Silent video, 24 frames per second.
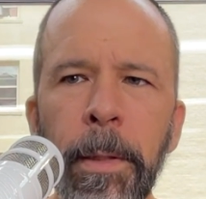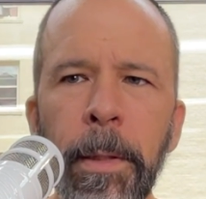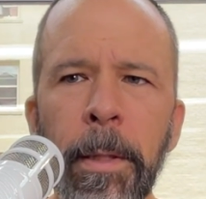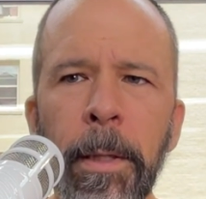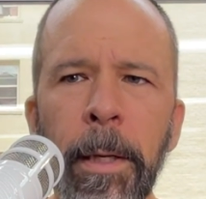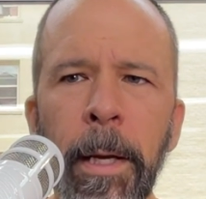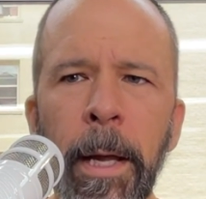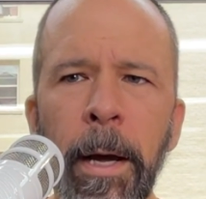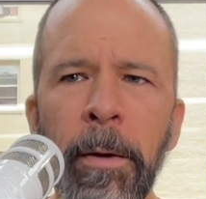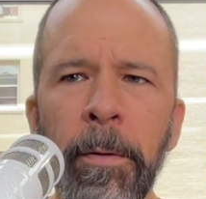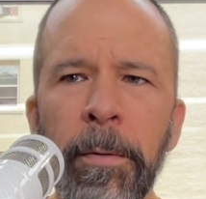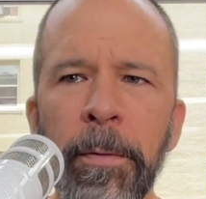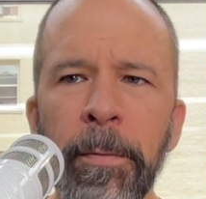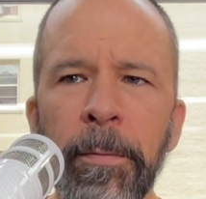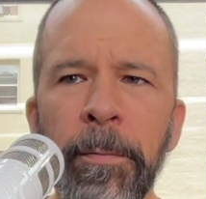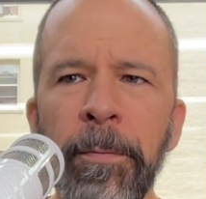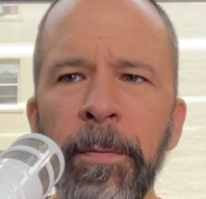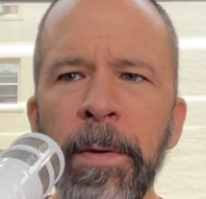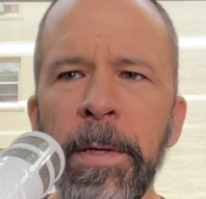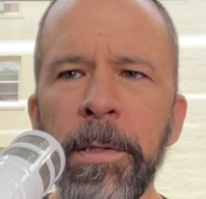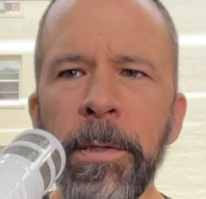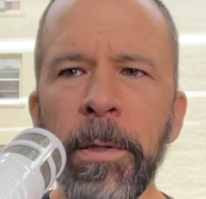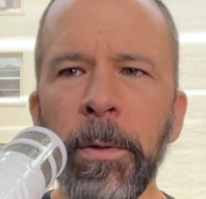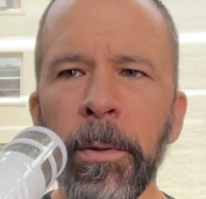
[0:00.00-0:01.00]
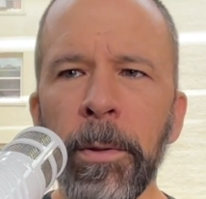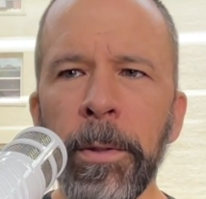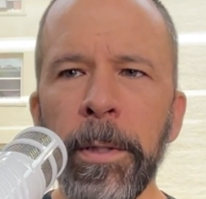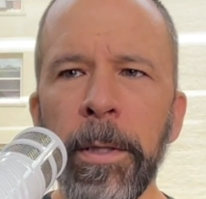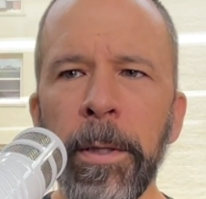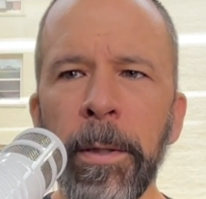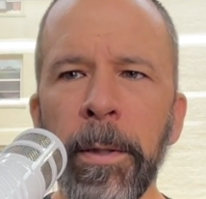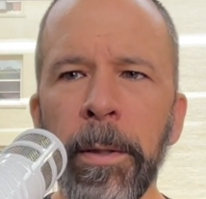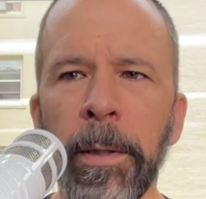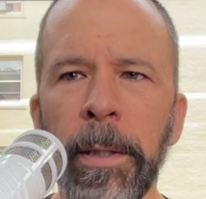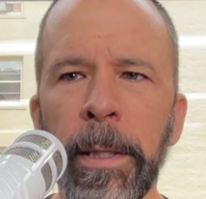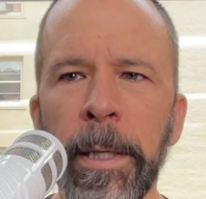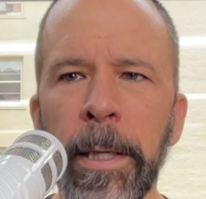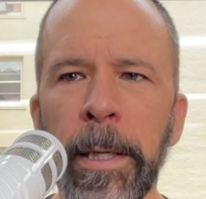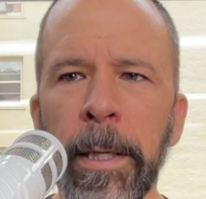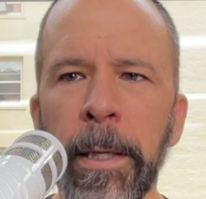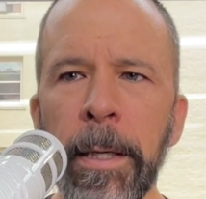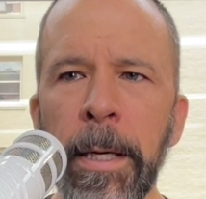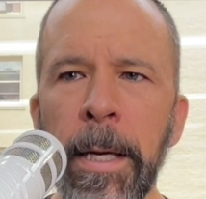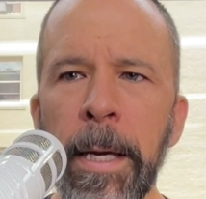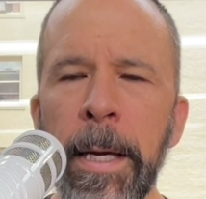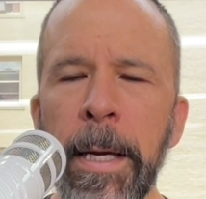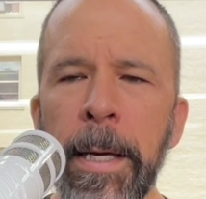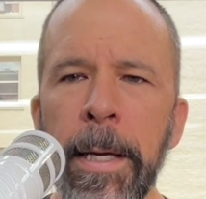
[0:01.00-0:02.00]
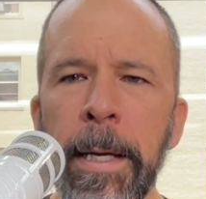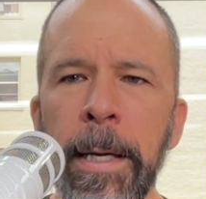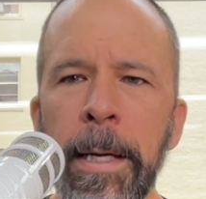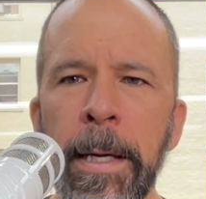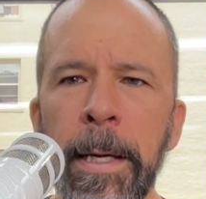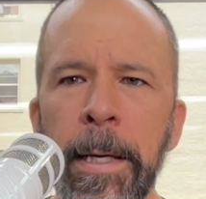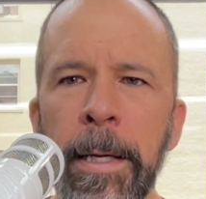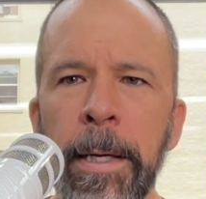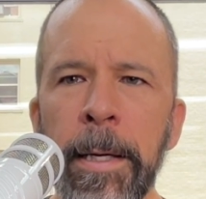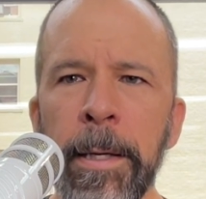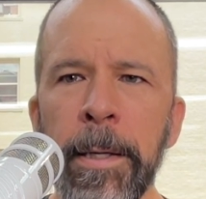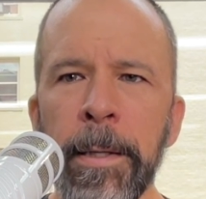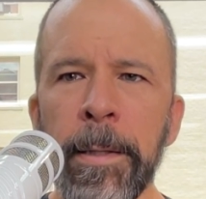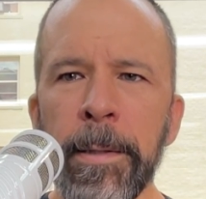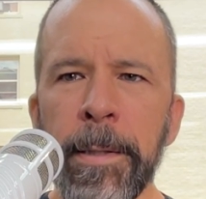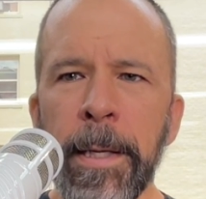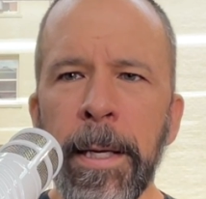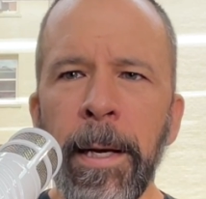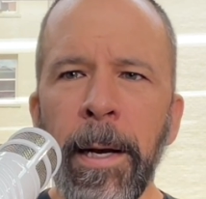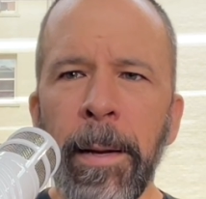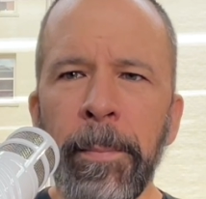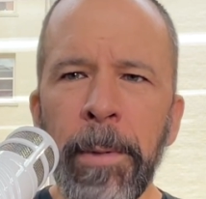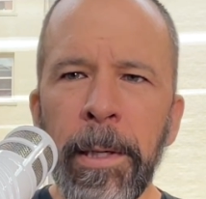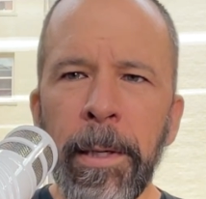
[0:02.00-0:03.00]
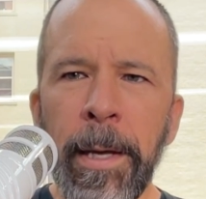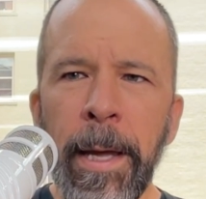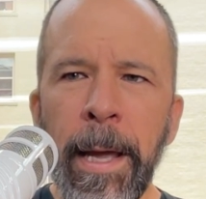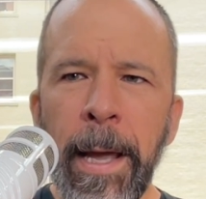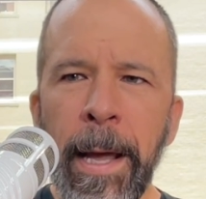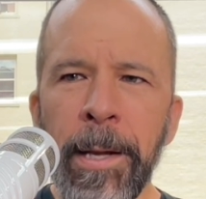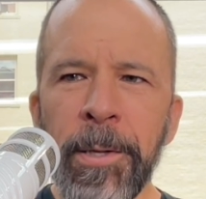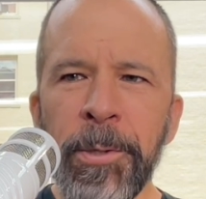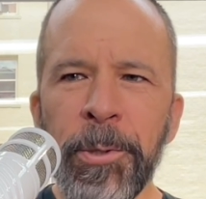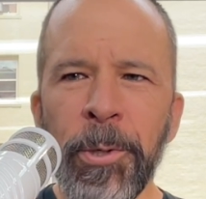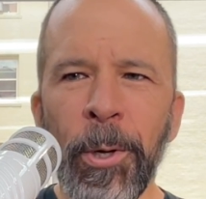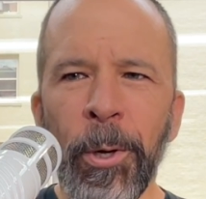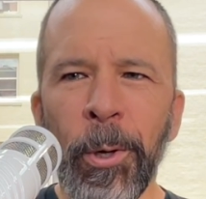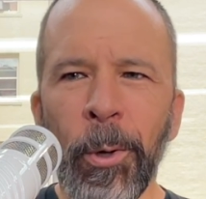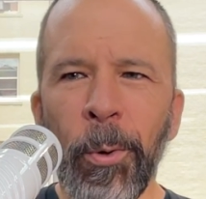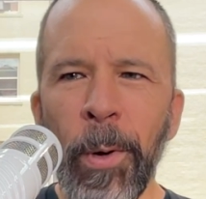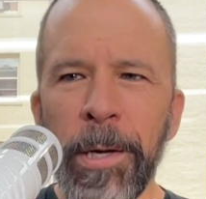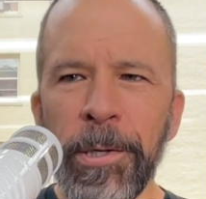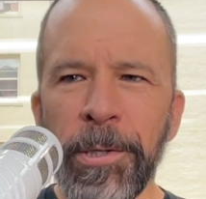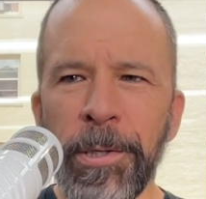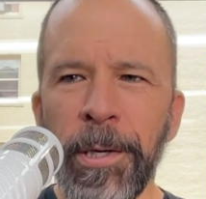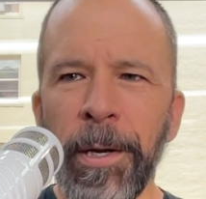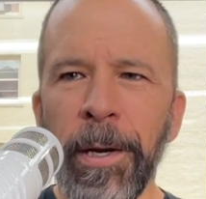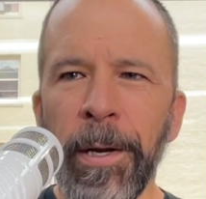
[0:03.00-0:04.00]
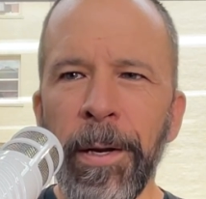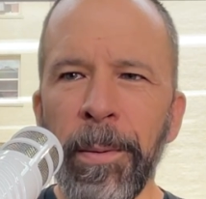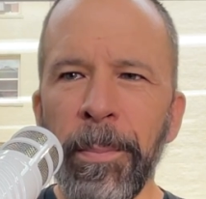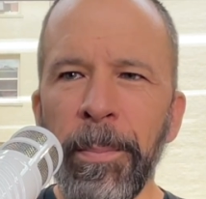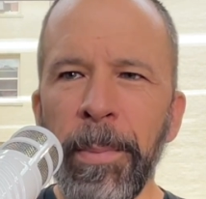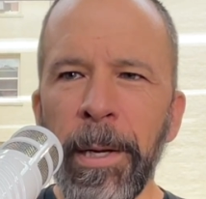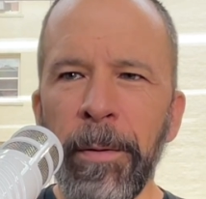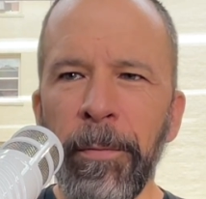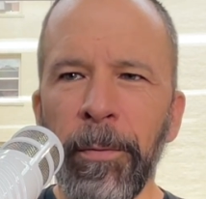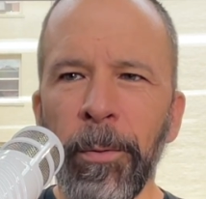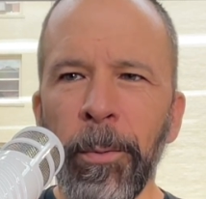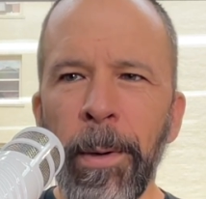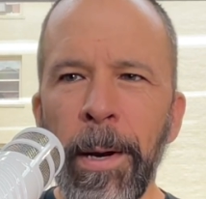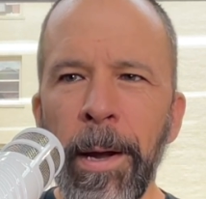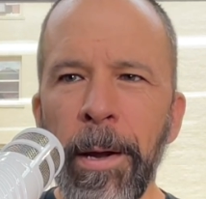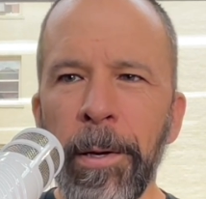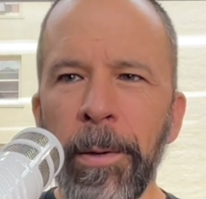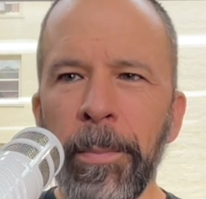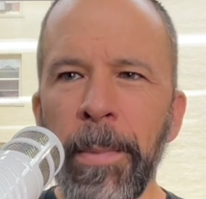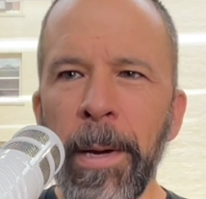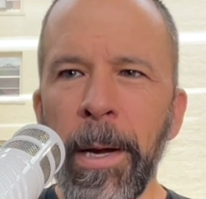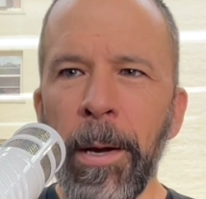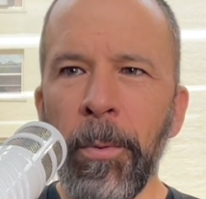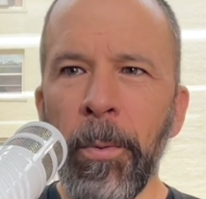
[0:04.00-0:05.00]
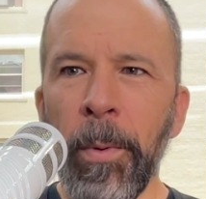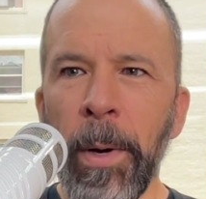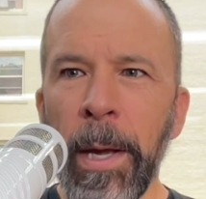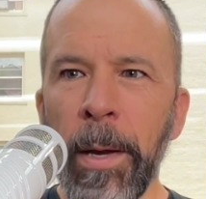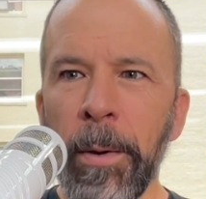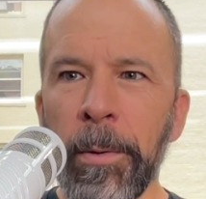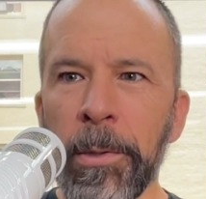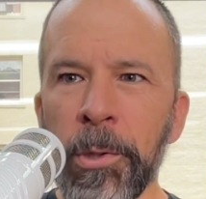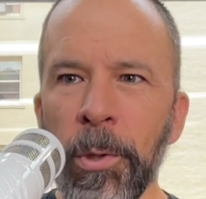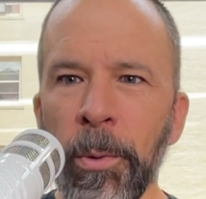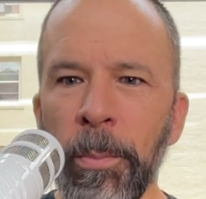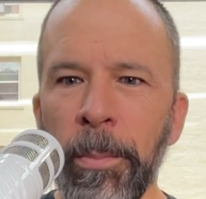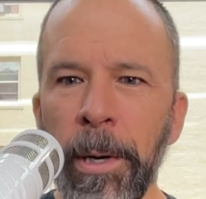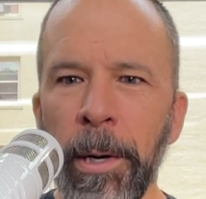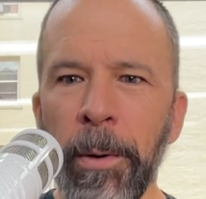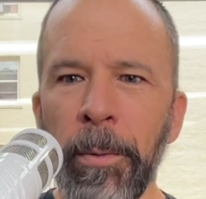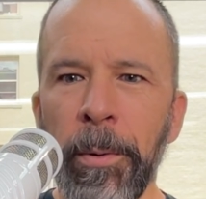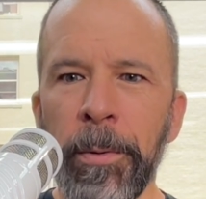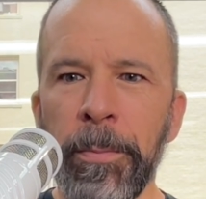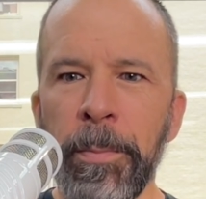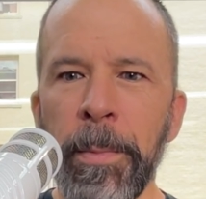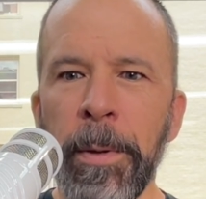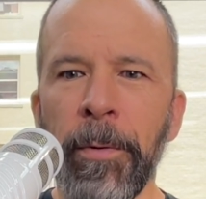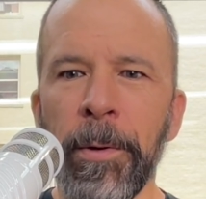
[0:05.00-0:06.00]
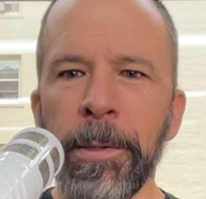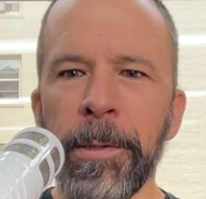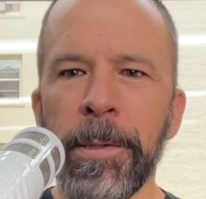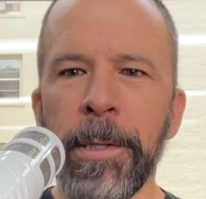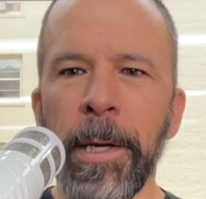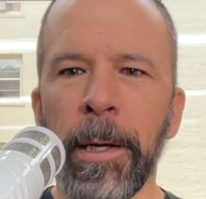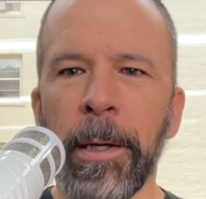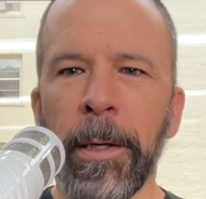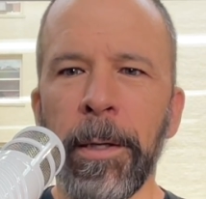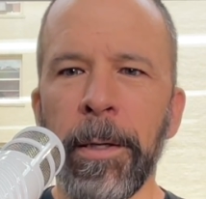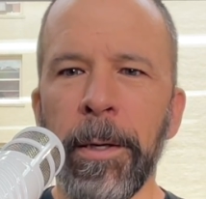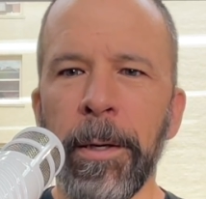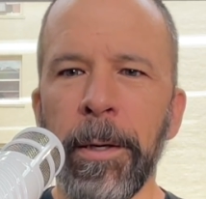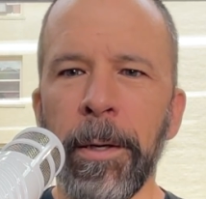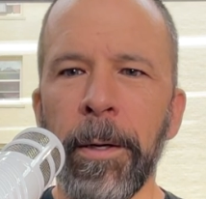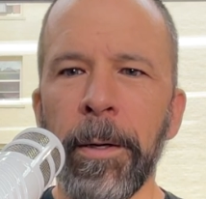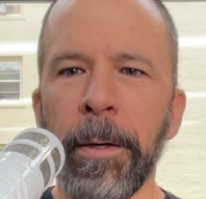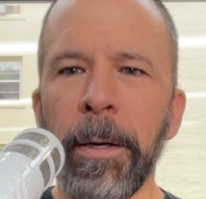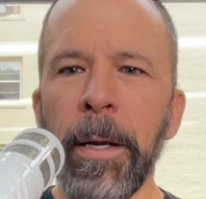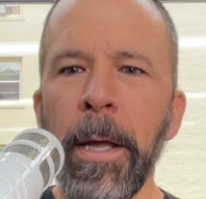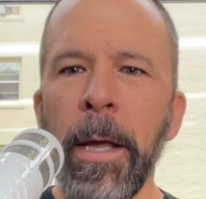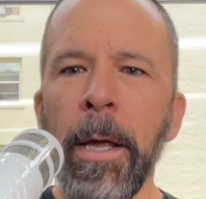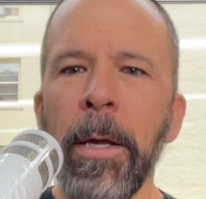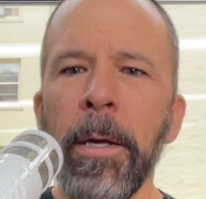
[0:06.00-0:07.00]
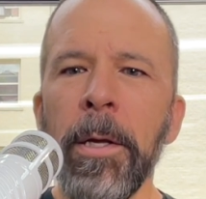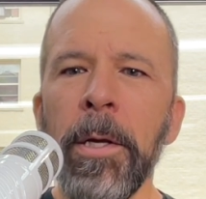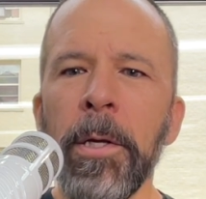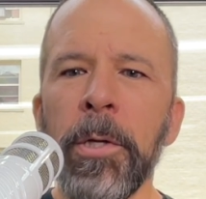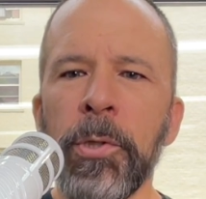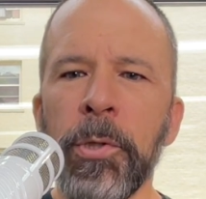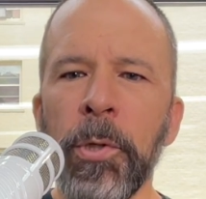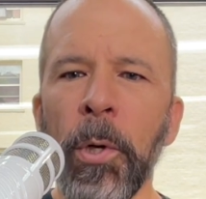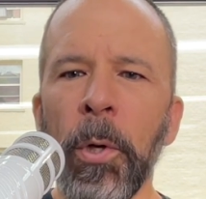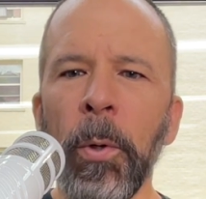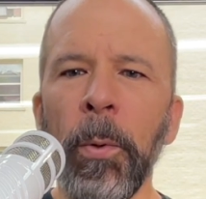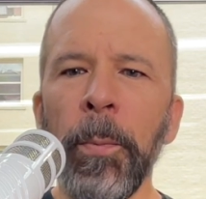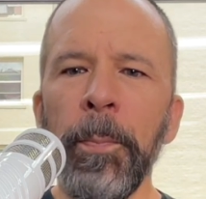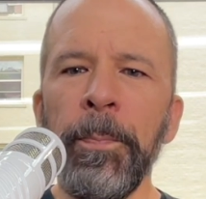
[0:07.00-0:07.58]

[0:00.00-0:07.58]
Now, physical yielding is, and I'm going to answer your question in a bit of a roundabout way, so bear with me for a second here. So,